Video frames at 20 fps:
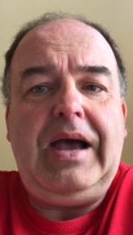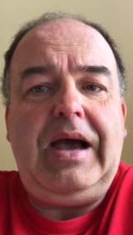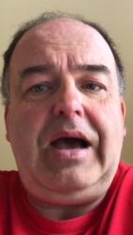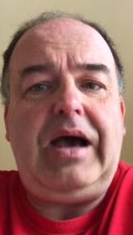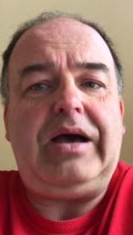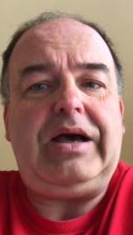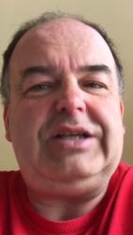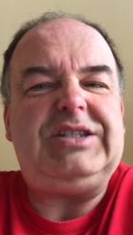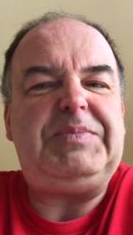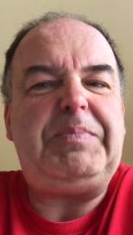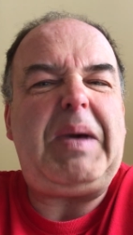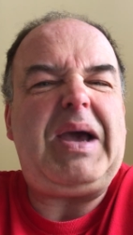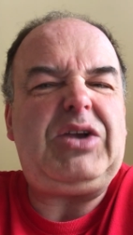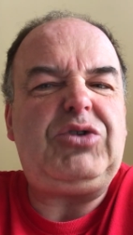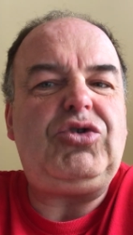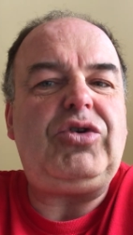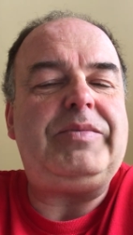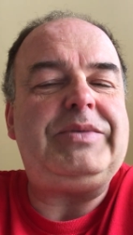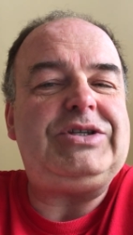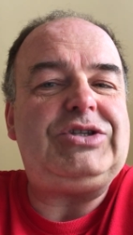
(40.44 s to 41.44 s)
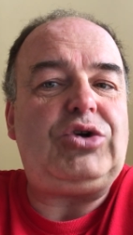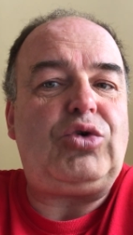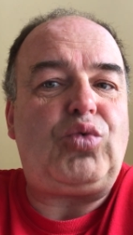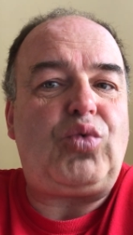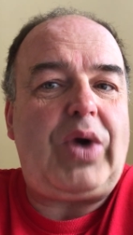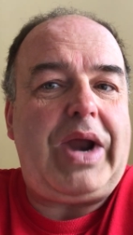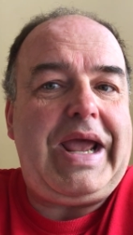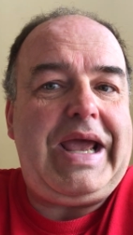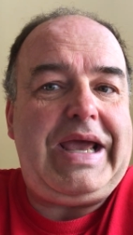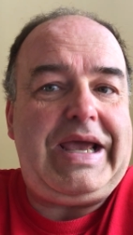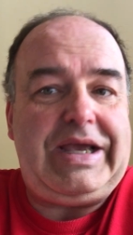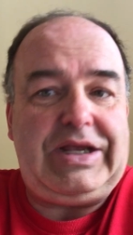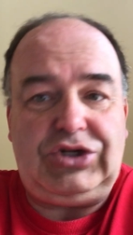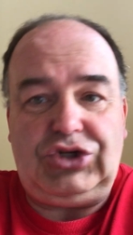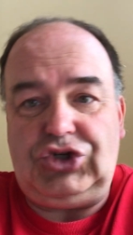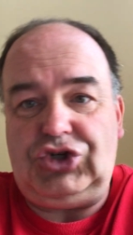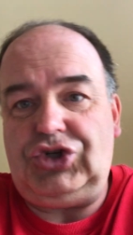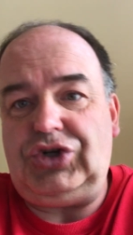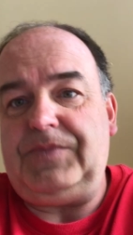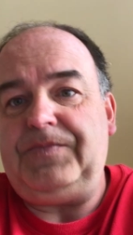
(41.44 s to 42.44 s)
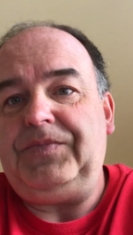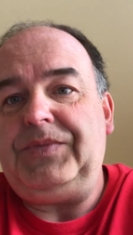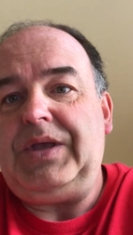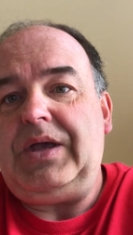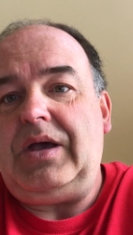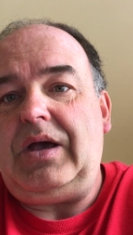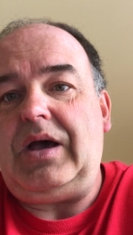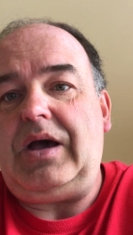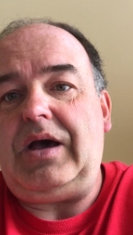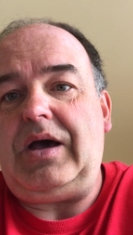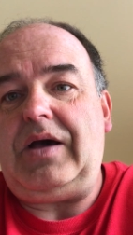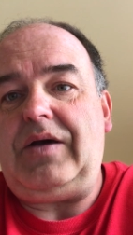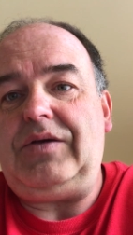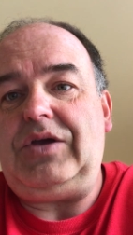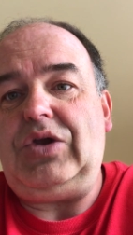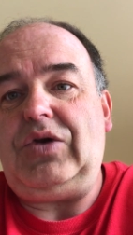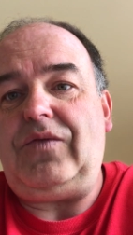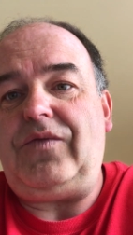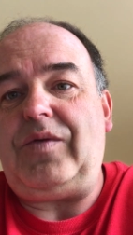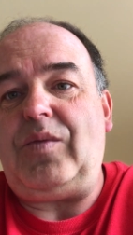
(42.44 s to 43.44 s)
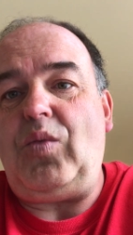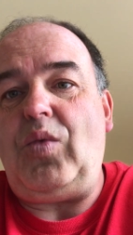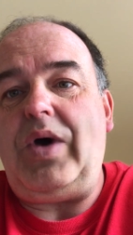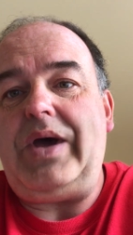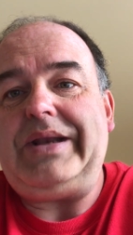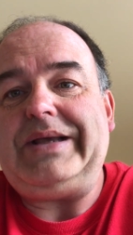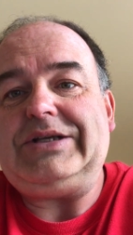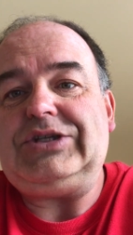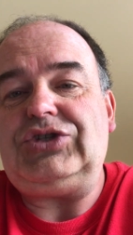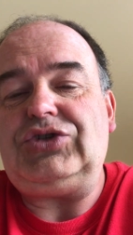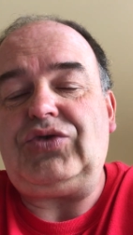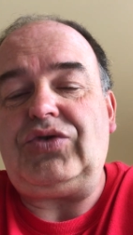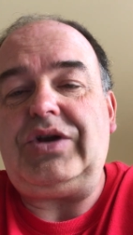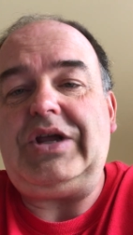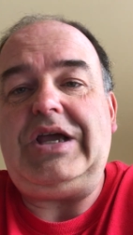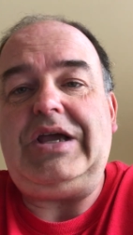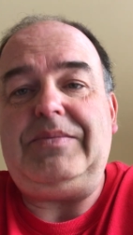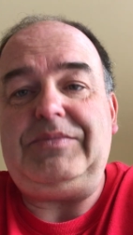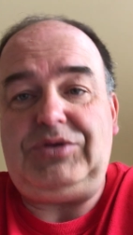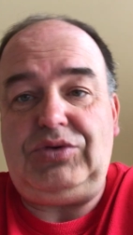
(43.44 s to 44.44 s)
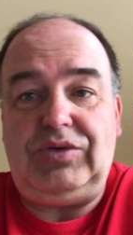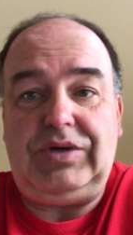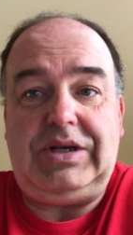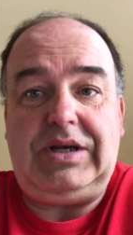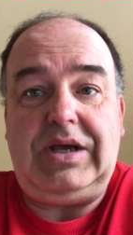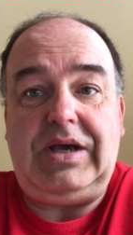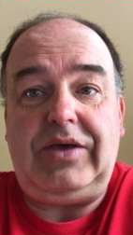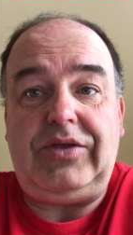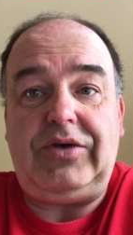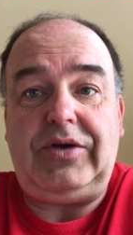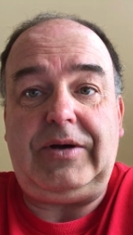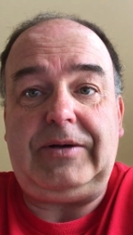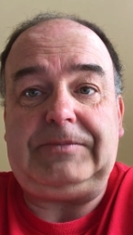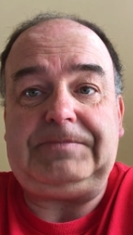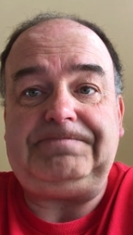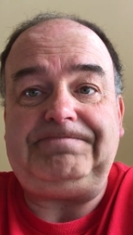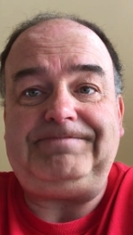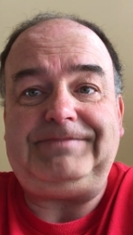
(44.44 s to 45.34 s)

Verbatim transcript: Uh, a spectrum is a range, uh, you know, from one extreme to another.